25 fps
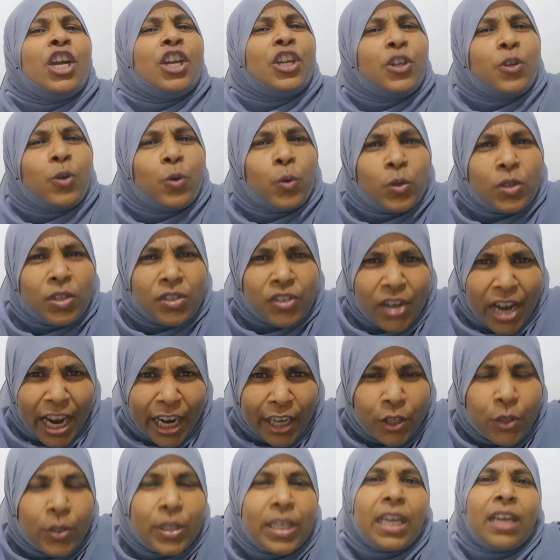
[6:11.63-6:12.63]
you
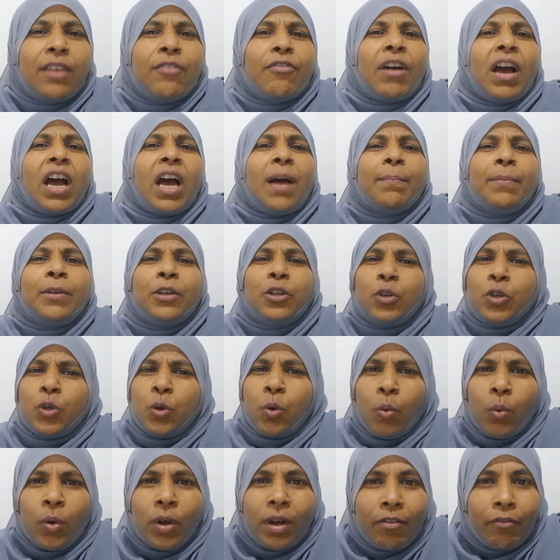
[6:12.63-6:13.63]
try to give up, you
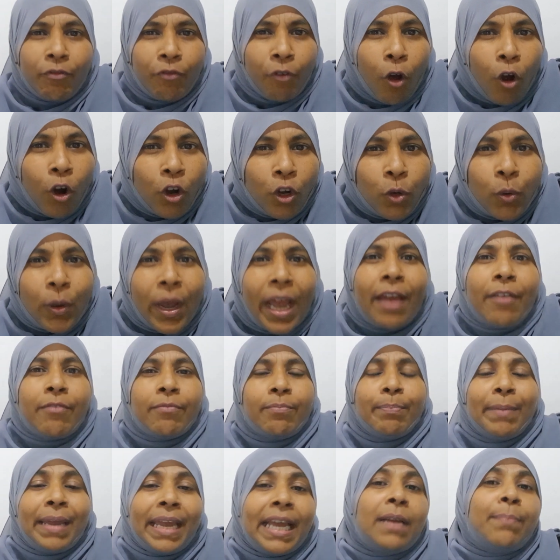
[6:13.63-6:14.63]
don't want to
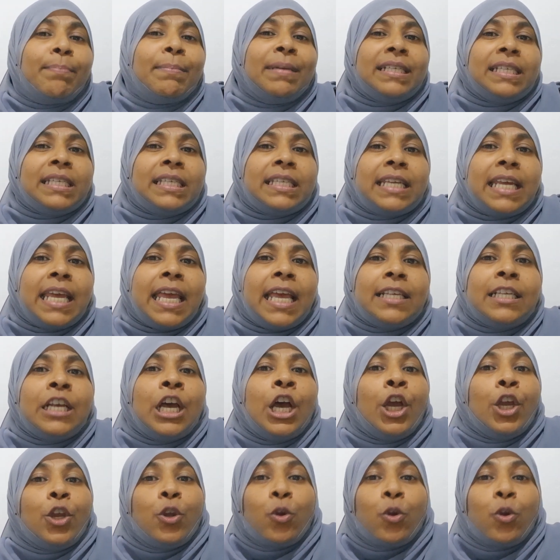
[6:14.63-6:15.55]
have, make mistakes,